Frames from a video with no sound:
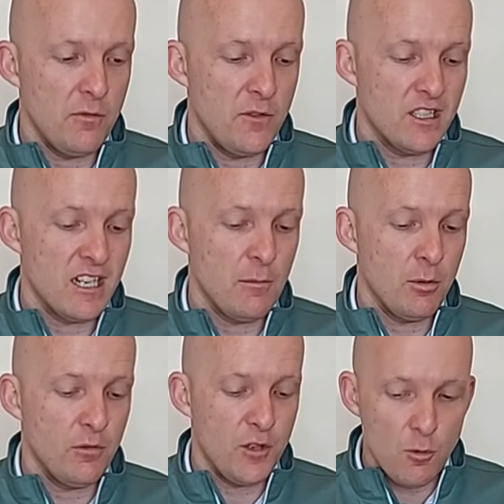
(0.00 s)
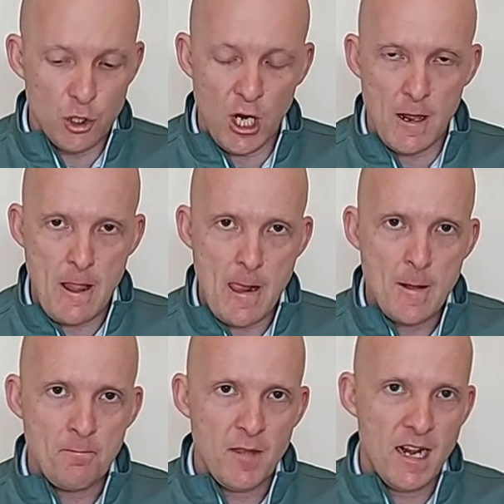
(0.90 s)
foreseeable future,
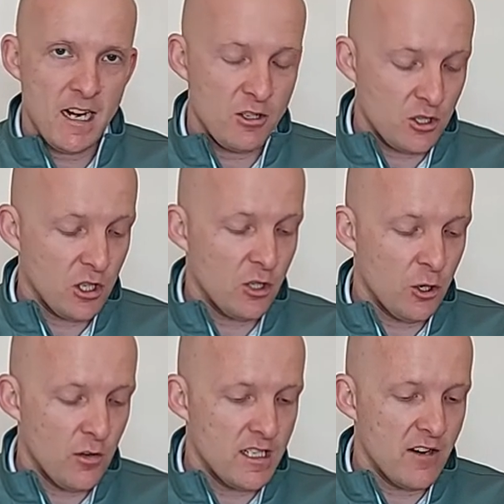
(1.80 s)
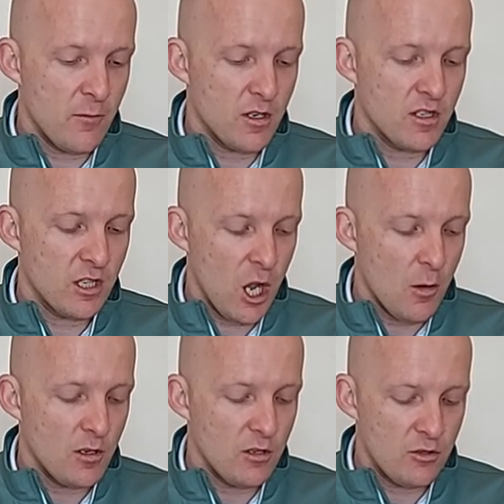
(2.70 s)
and I just encourage everybody to
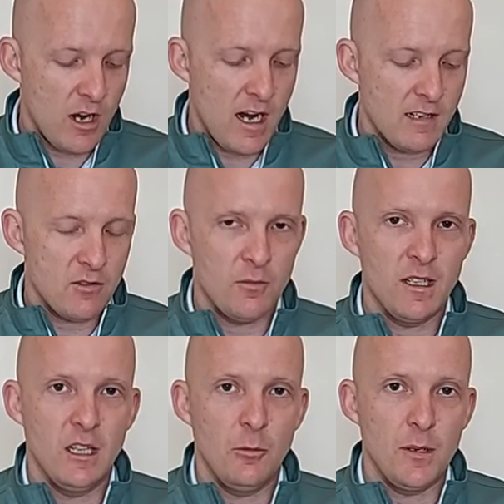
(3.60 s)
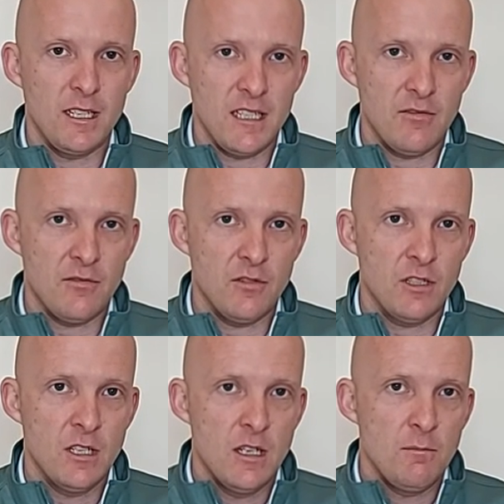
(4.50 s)
go and try something a little bit different.
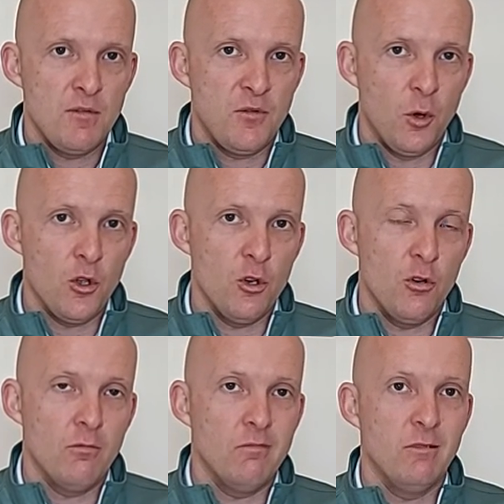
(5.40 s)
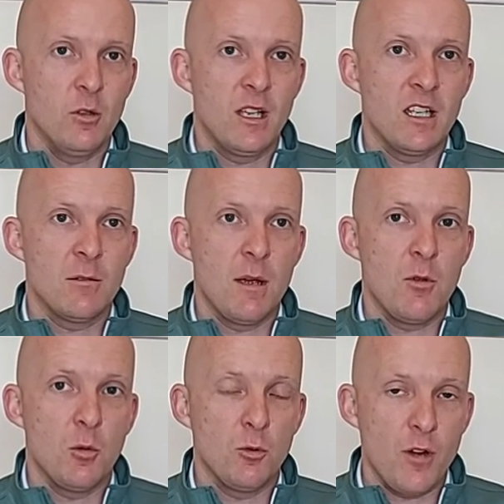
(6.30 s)
Before you're looking to
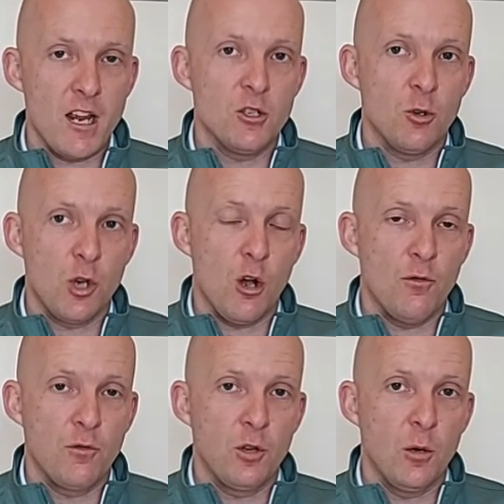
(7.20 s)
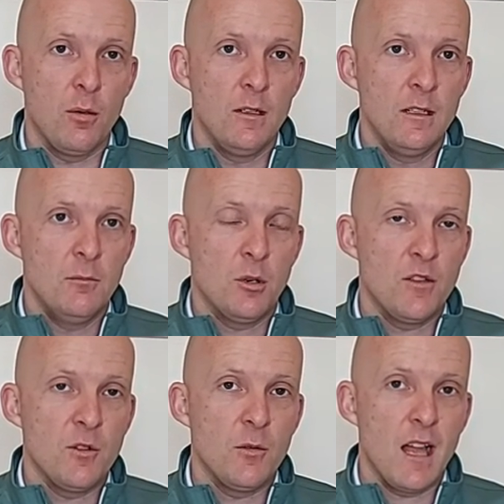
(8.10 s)
maybe upgrade your golf club, But
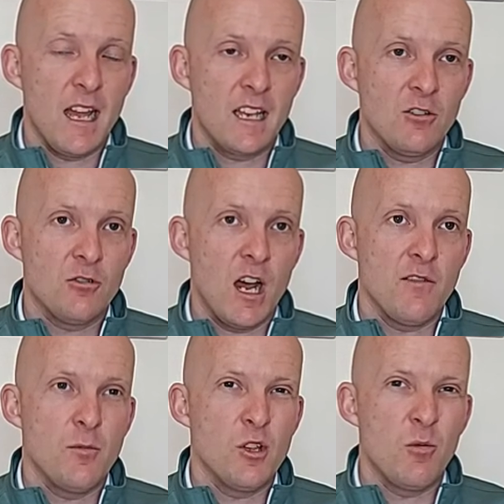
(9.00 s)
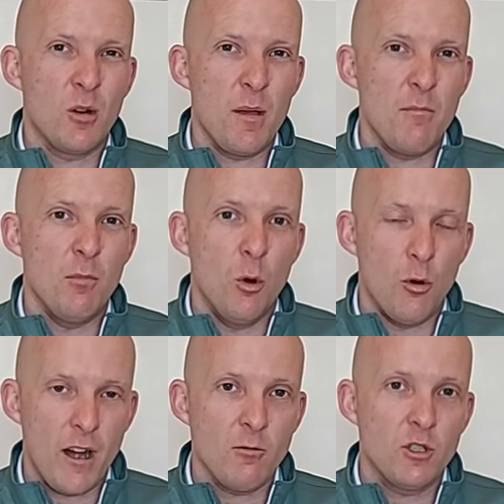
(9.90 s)
if you like a drive but you want a bit
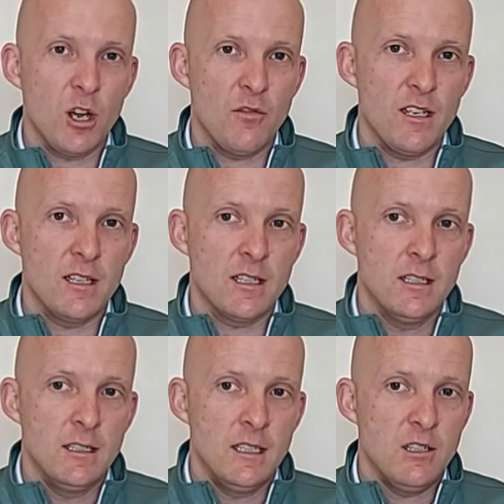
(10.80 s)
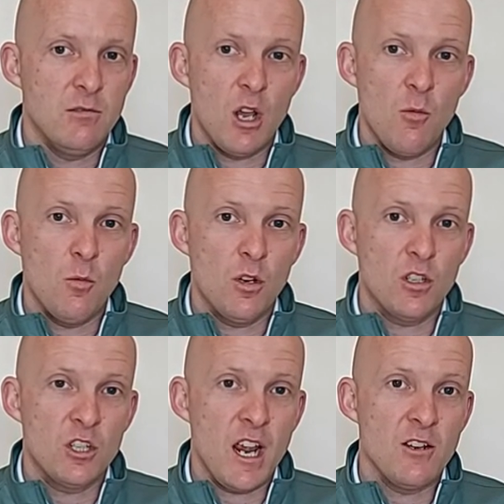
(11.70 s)
more out of it, and you don't want
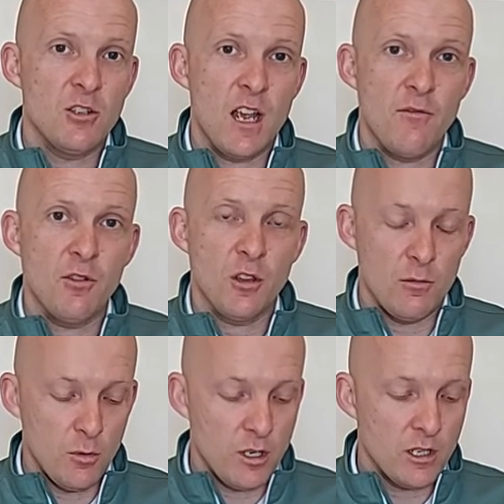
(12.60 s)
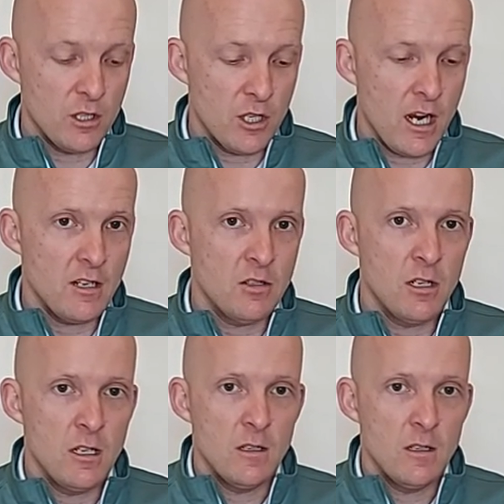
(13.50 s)
to change, or you haven't got the money to change,